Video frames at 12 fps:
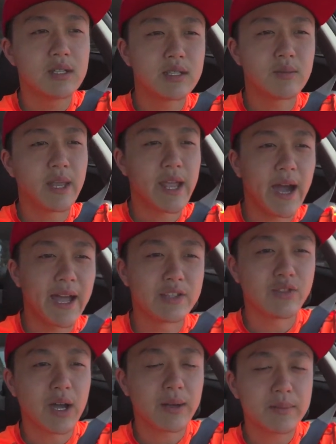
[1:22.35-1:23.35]
some like eye
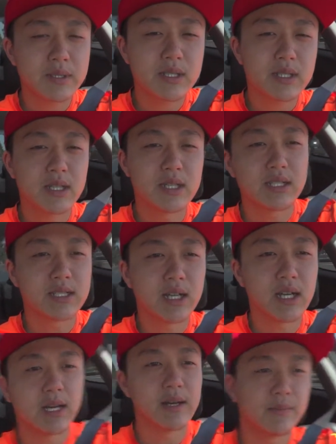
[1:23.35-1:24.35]
drops because
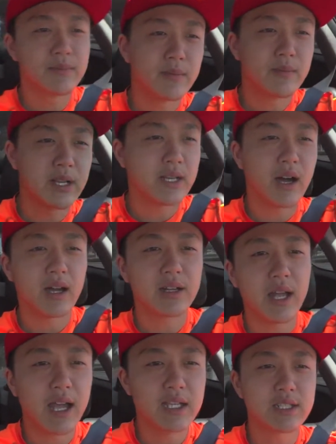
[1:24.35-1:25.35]
um, my dog
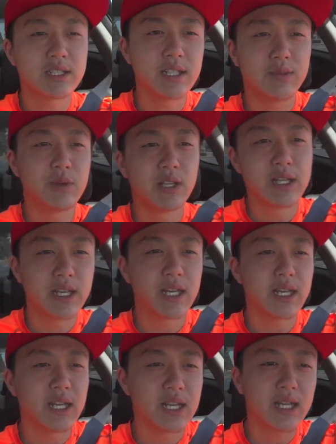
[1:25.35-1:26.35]
actually really
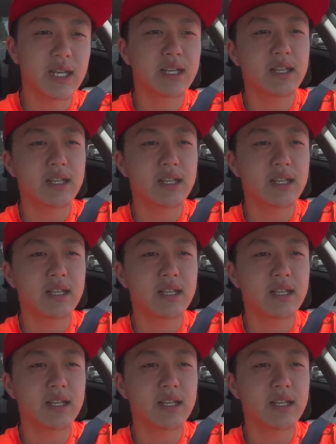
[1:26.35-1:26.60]
didn't need it.